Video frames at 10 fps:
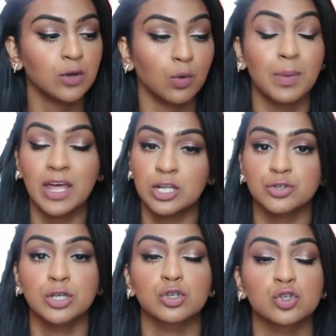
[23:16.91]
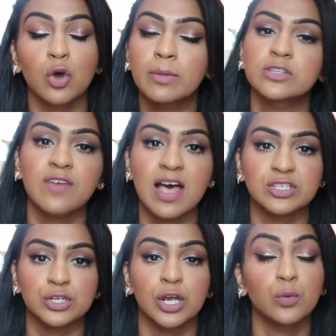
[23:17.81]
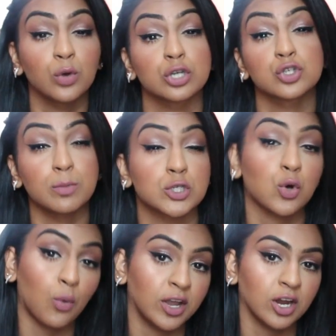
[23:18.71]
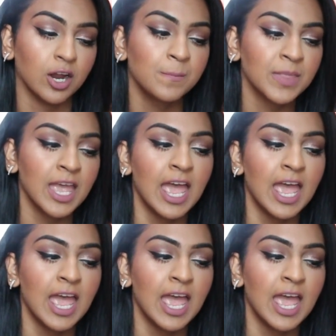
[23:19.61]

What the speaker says: it will penetrate so much faster and work so much quicker.